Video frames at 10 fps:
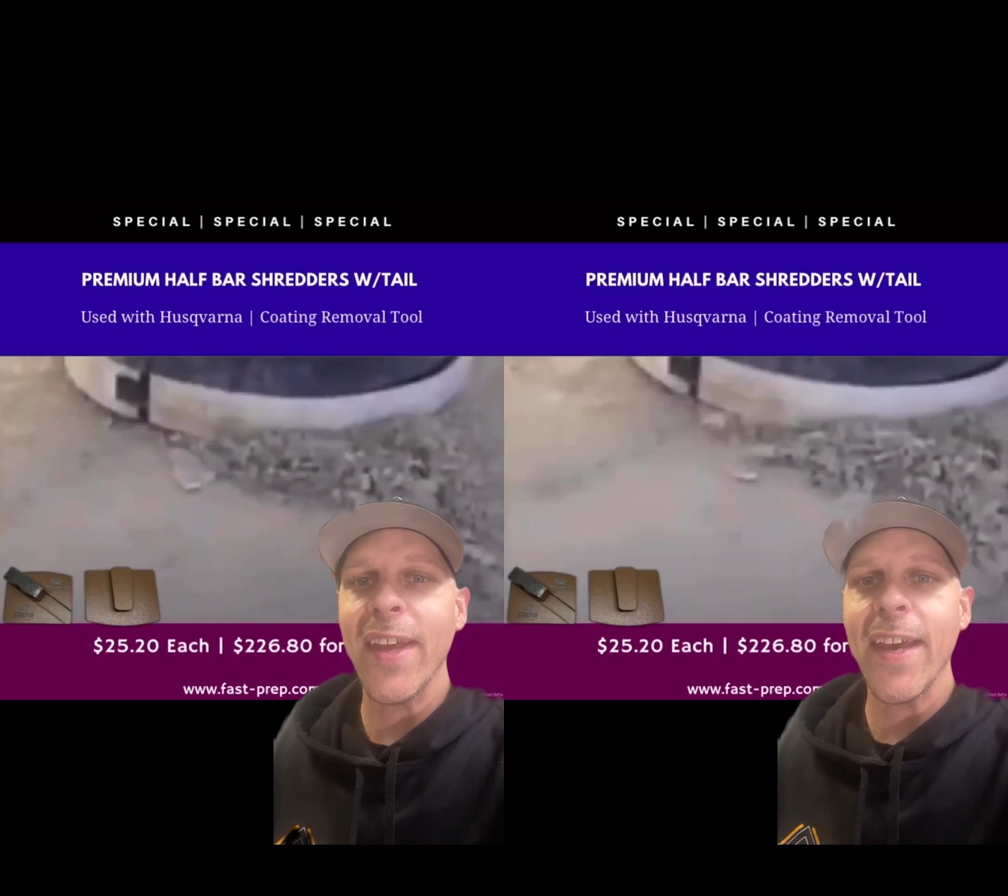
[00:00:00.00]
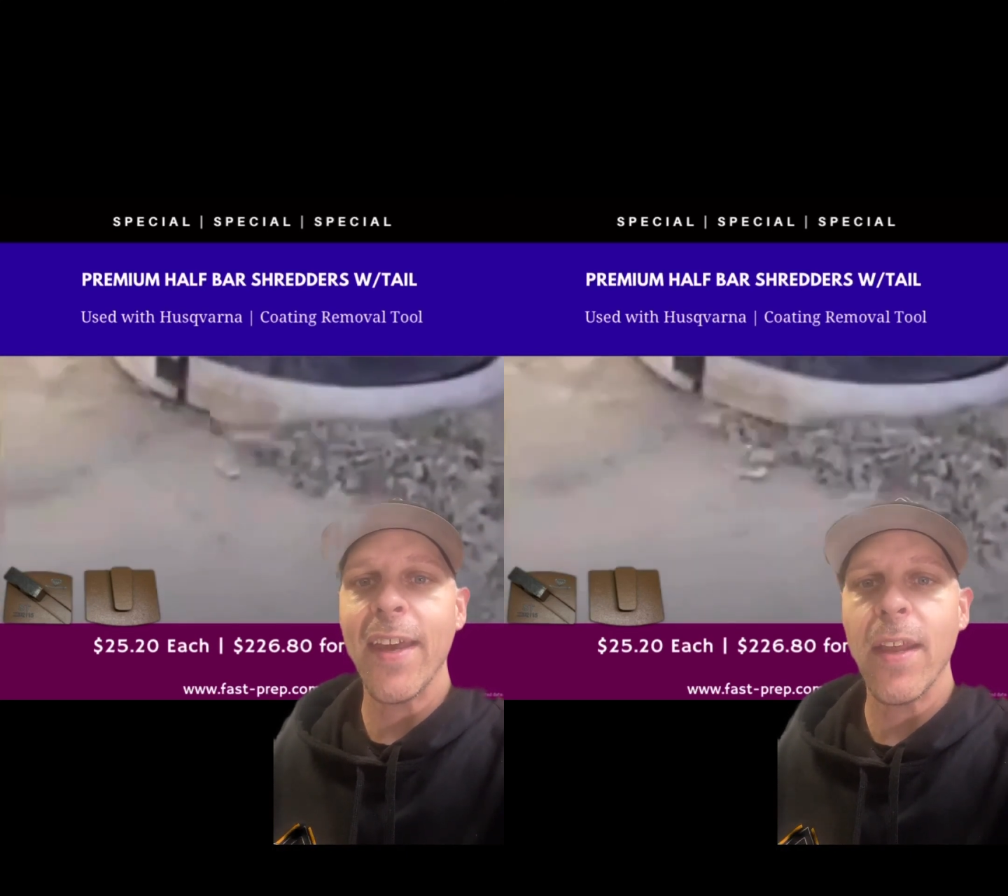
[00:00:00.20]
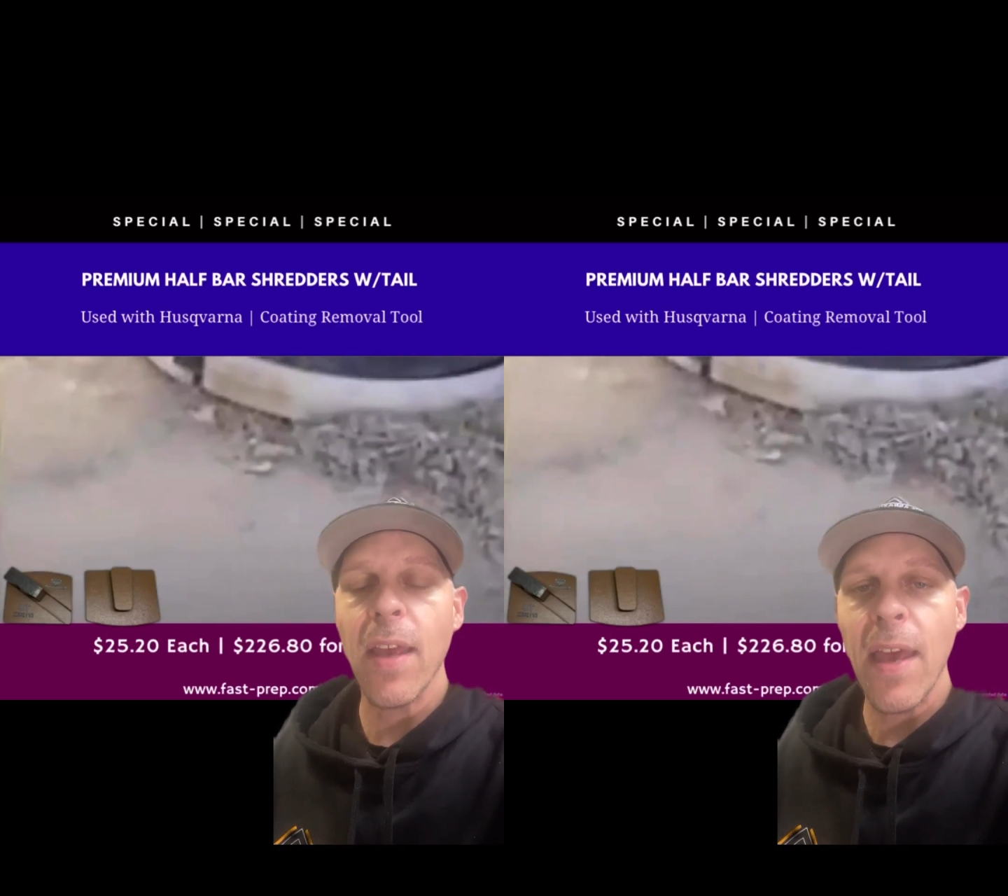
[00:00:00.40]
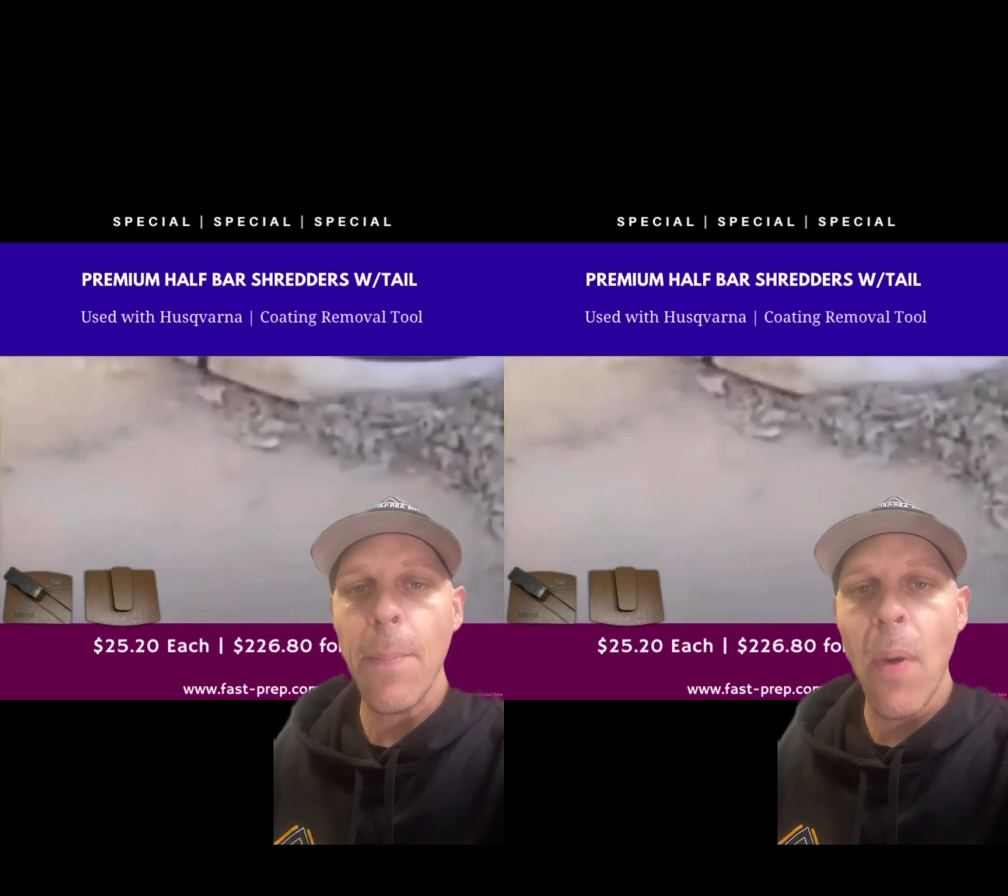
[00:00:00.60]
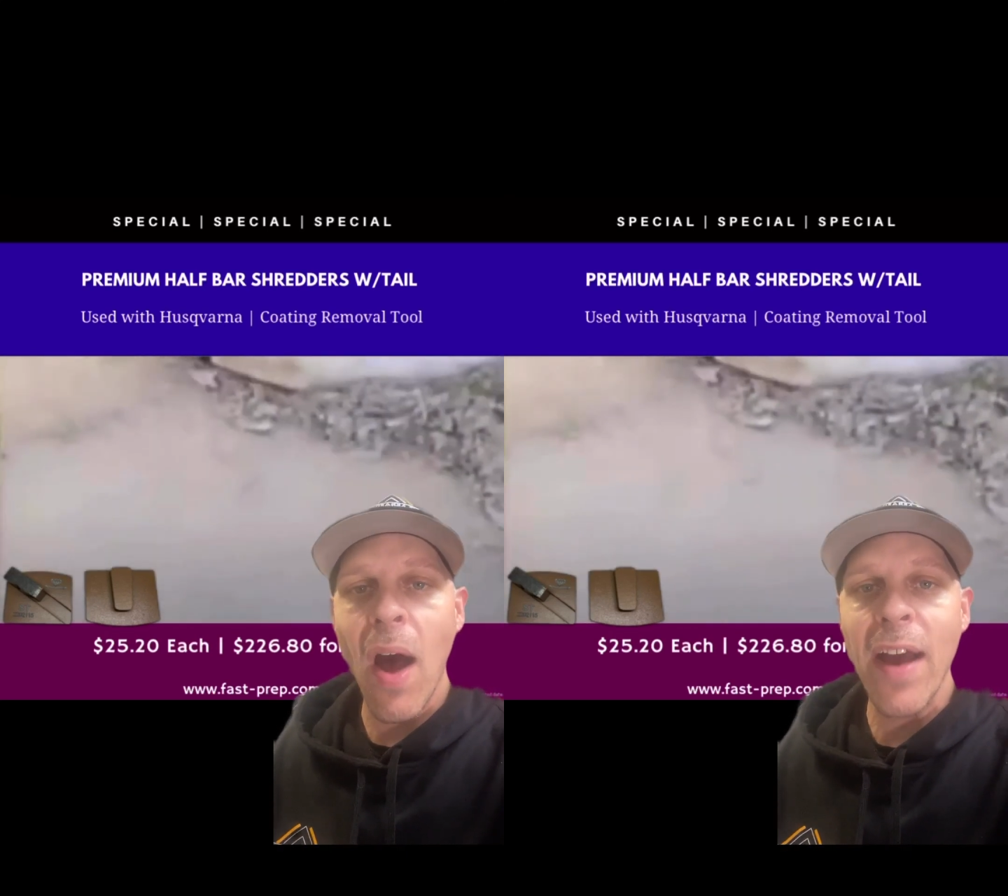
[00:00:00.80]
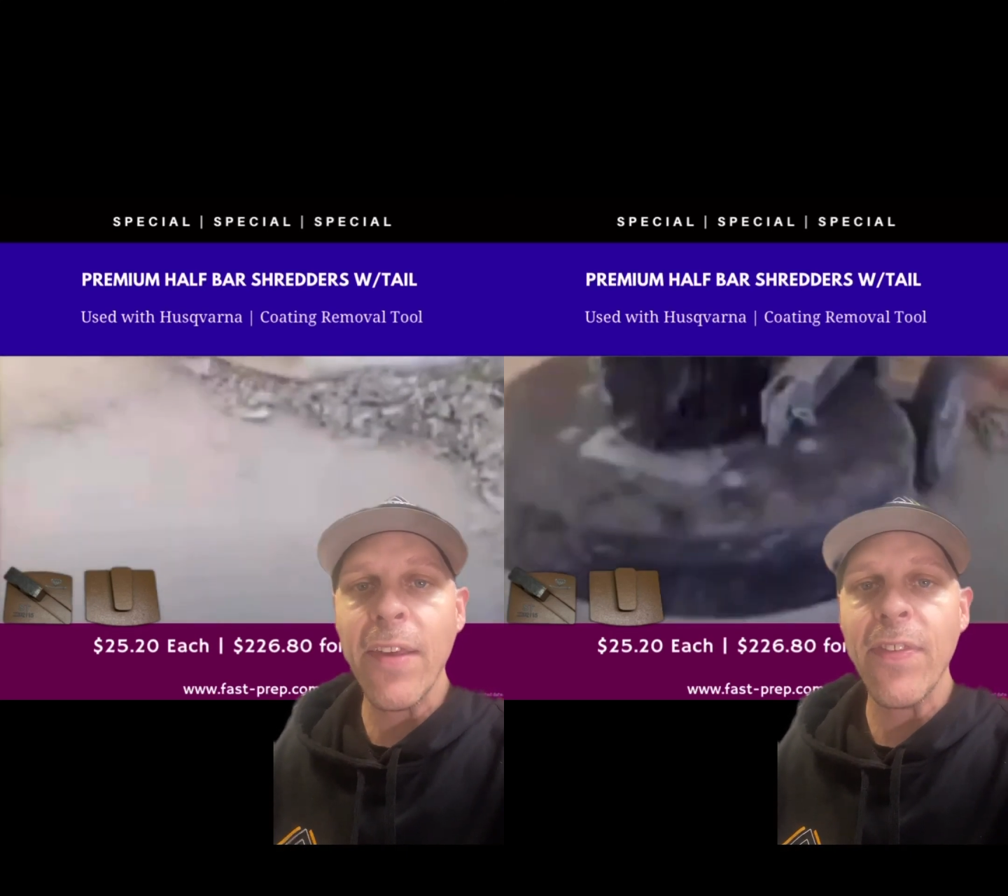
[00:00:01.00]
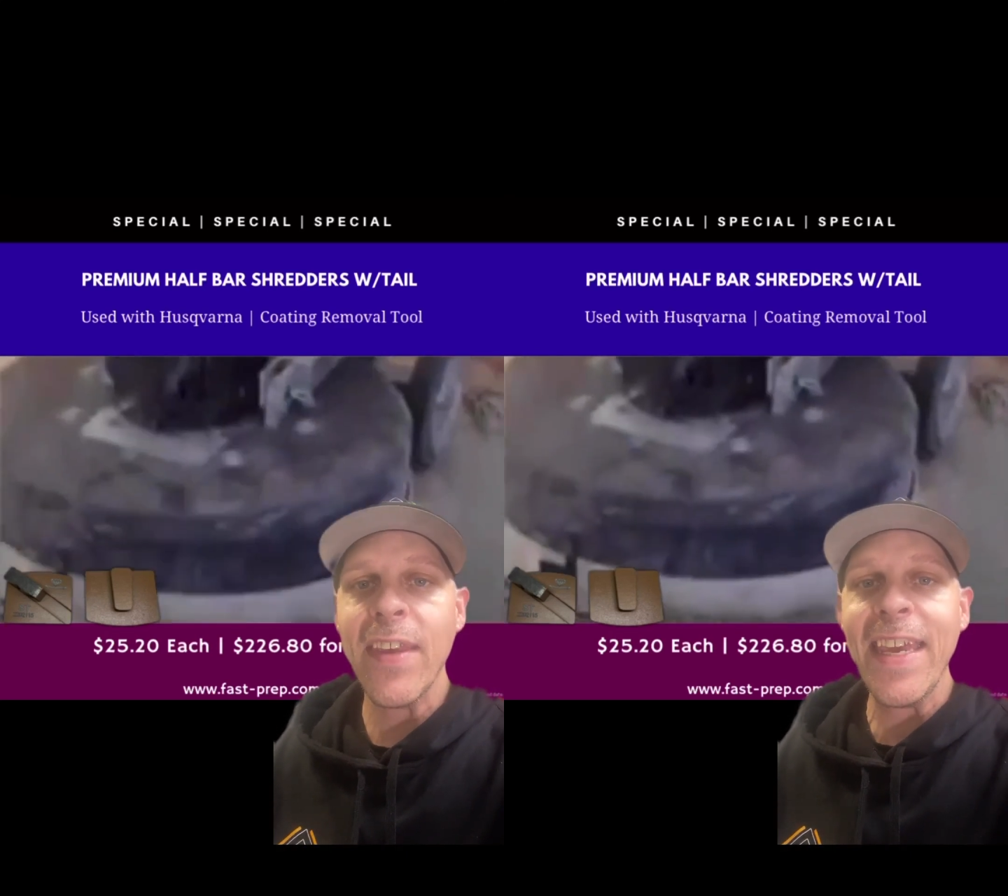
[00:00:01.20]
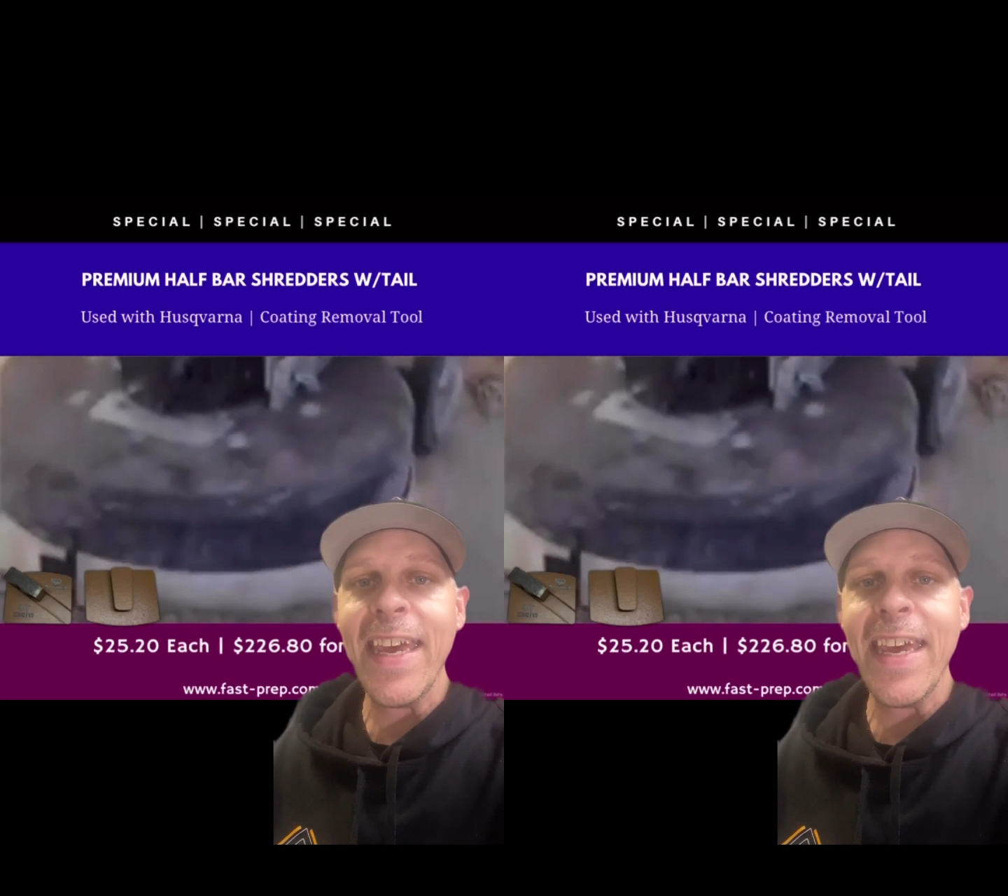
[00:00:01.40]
like a epoxy,